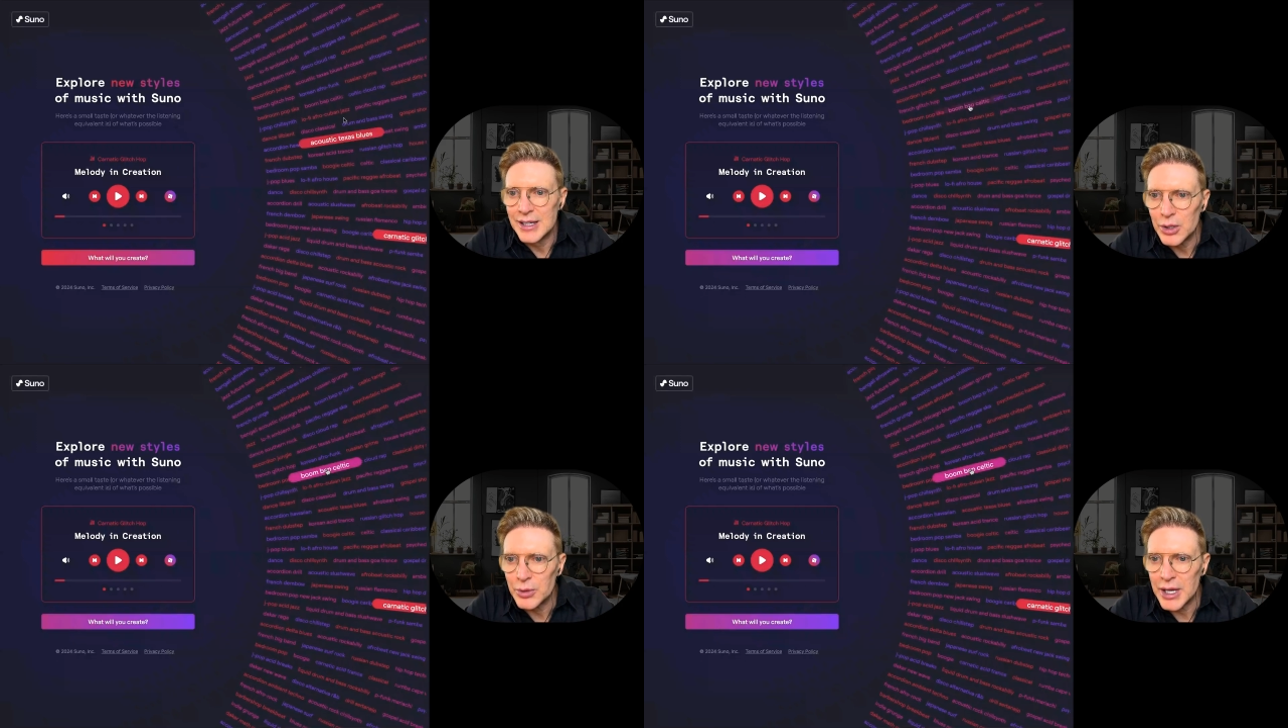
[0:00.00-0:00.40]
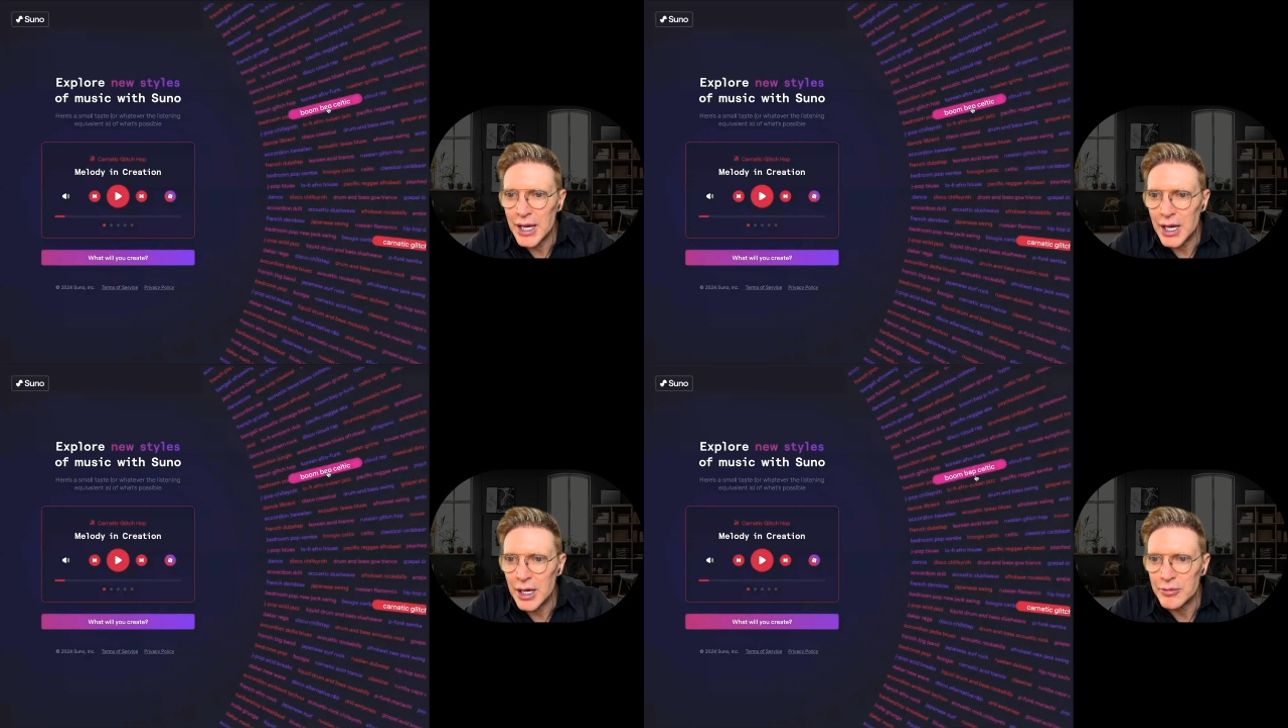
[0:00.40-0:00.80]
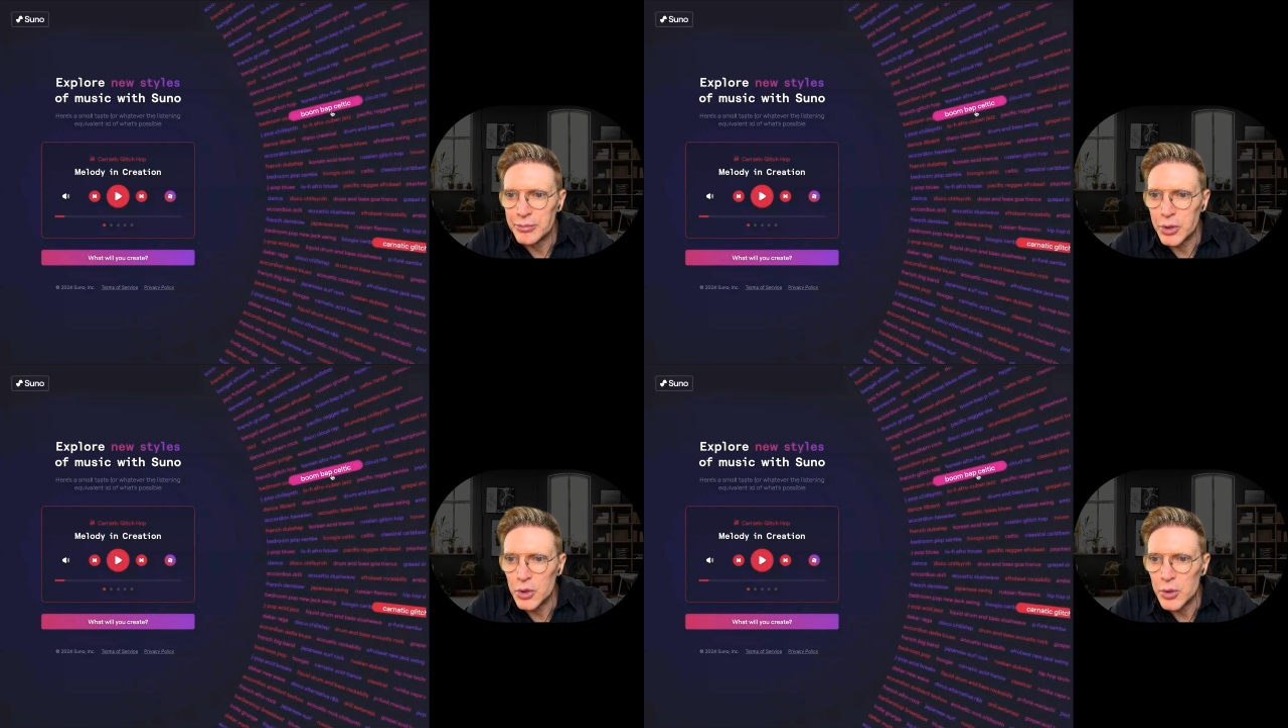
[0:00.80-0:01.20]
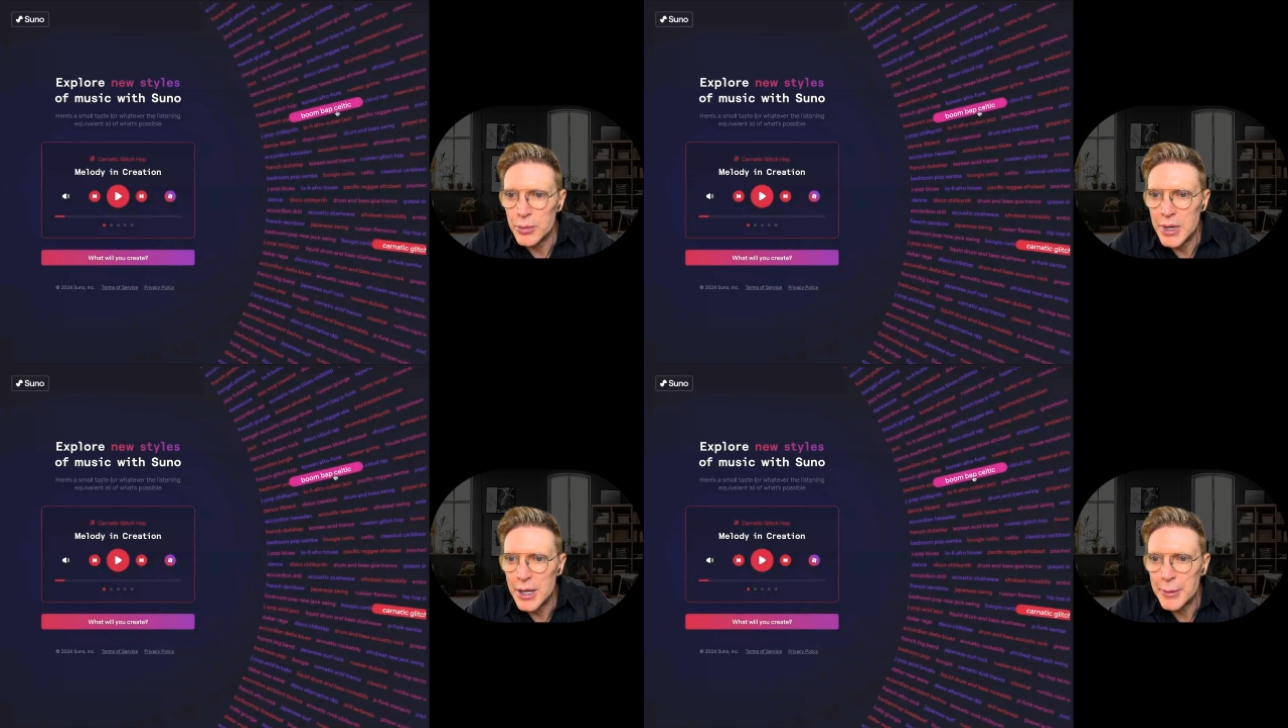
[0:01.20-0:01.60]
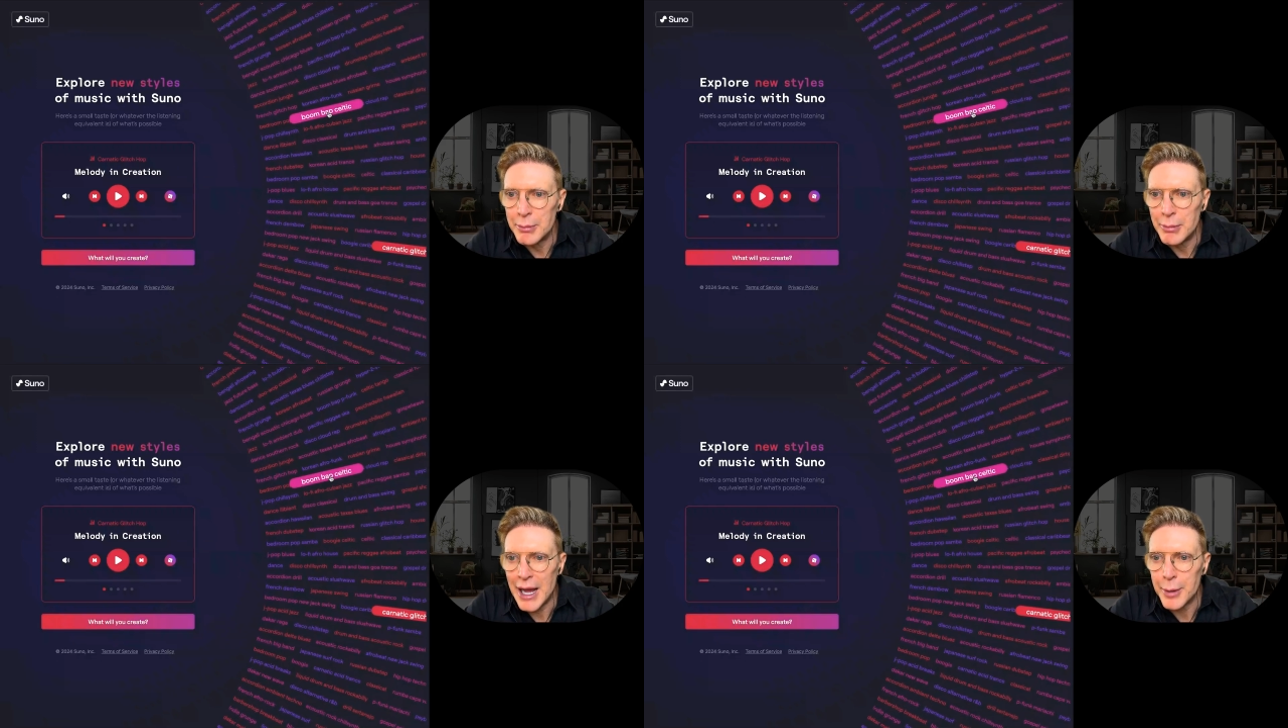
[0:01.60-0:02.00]
We have boom
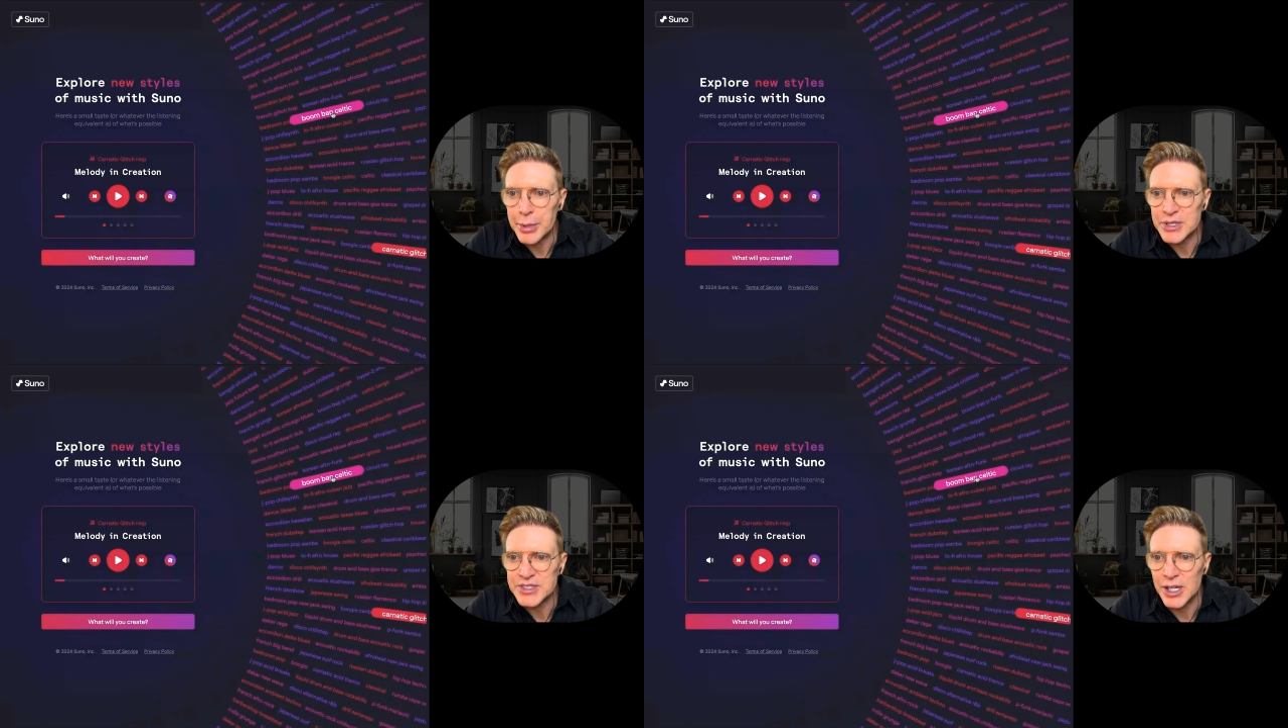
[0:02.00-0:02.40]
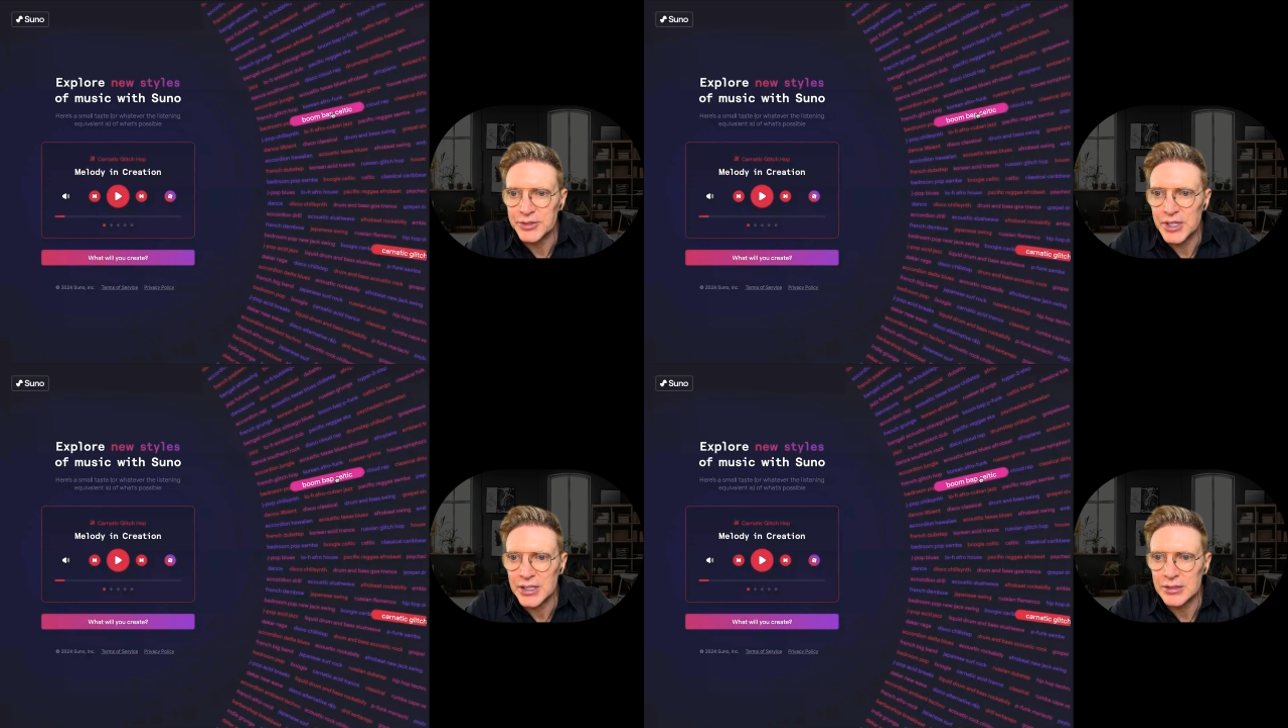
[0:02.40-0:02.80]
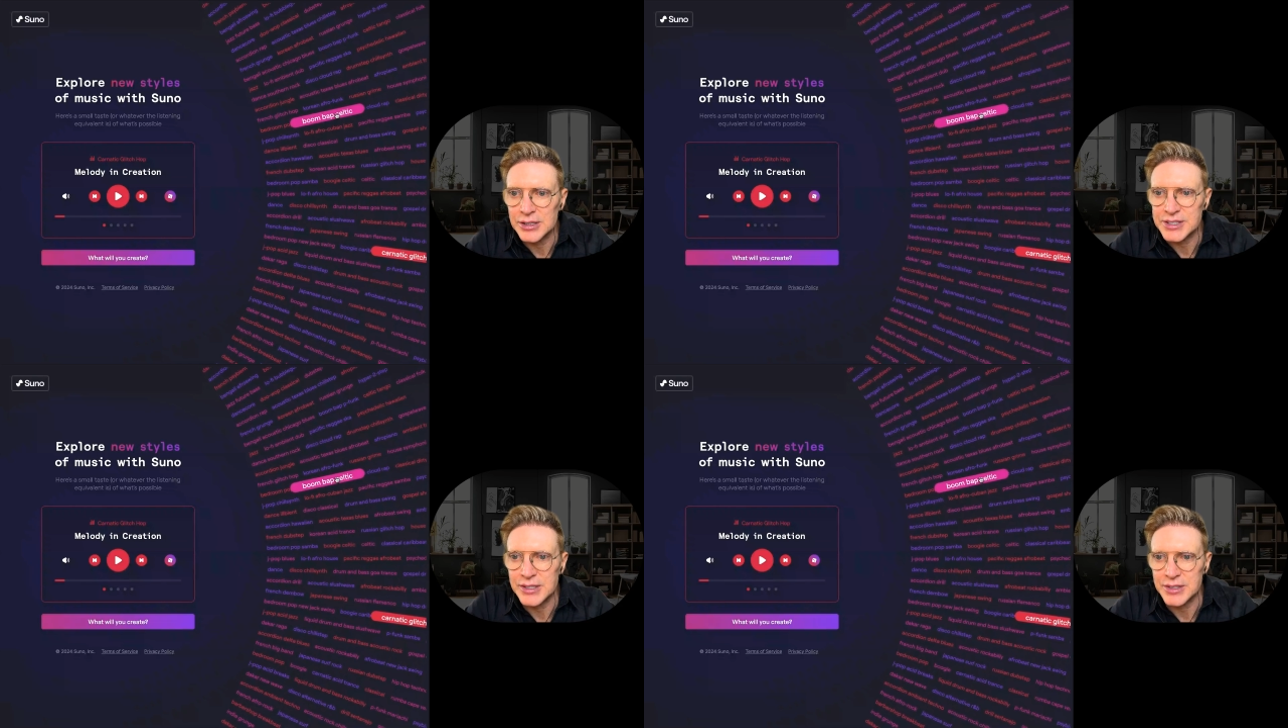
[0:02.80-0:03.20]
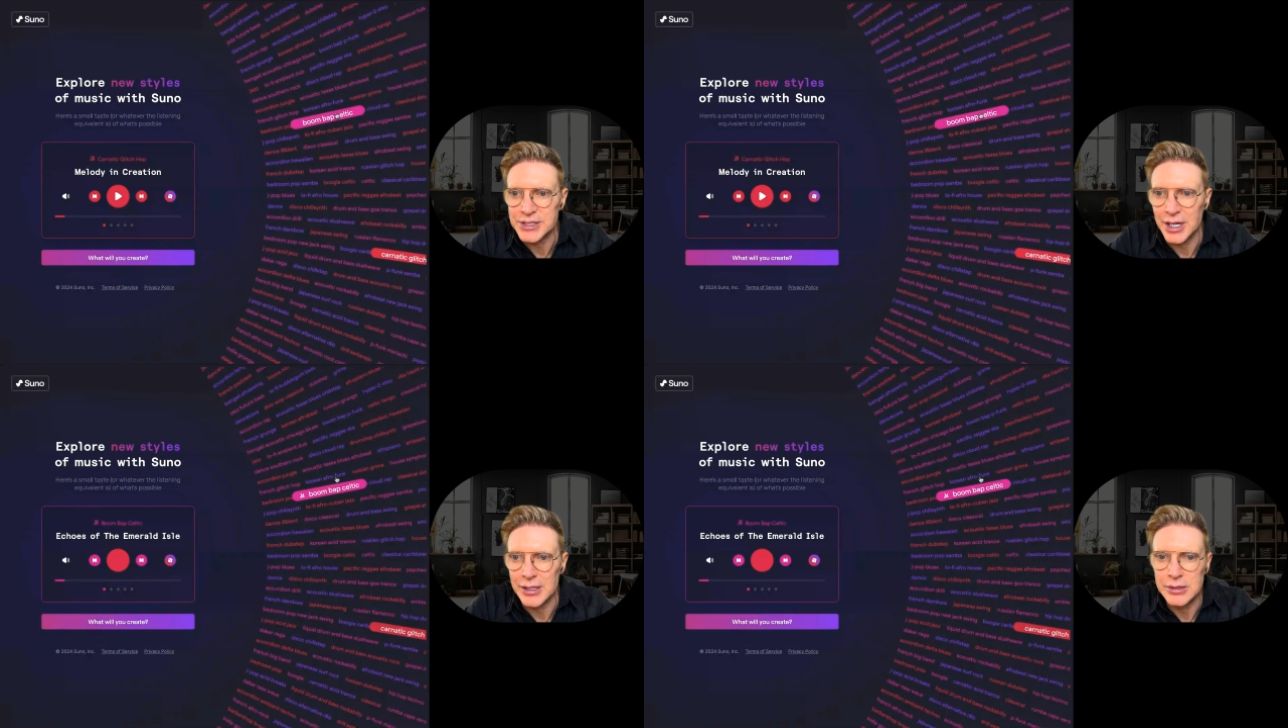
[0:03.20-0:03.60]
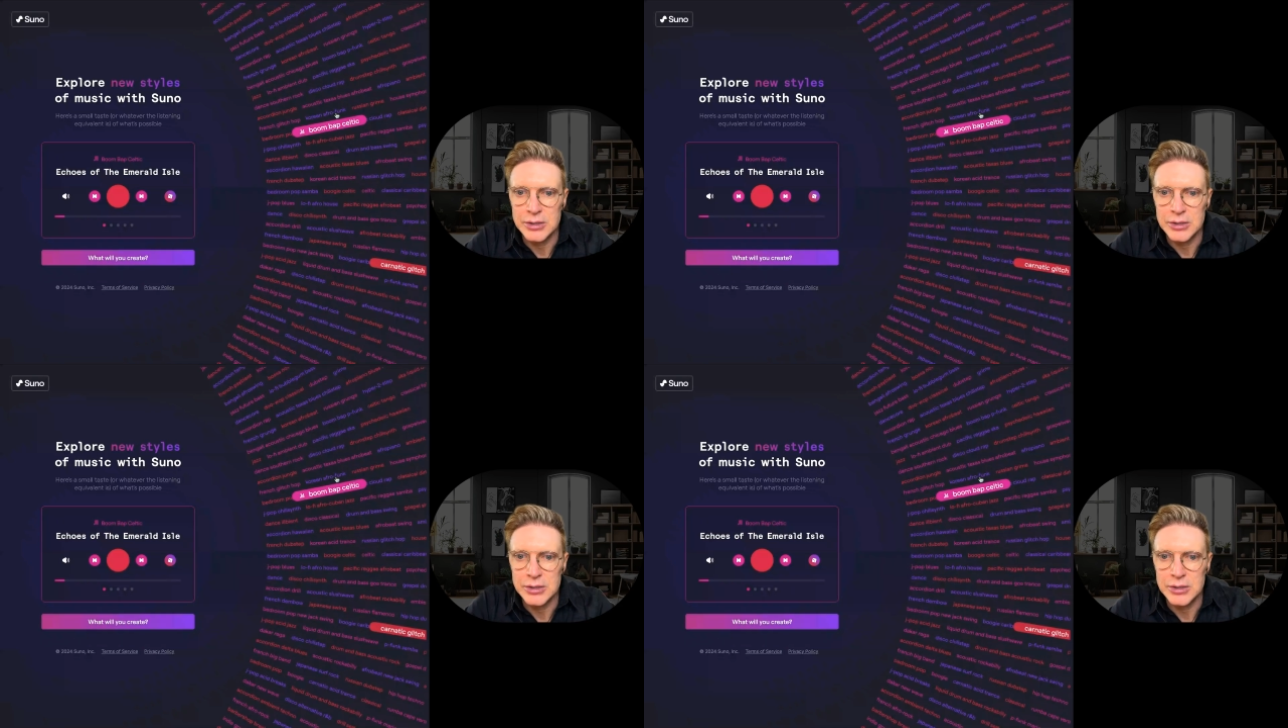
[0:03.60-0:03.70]
bap Celtic. Let's give it a shot.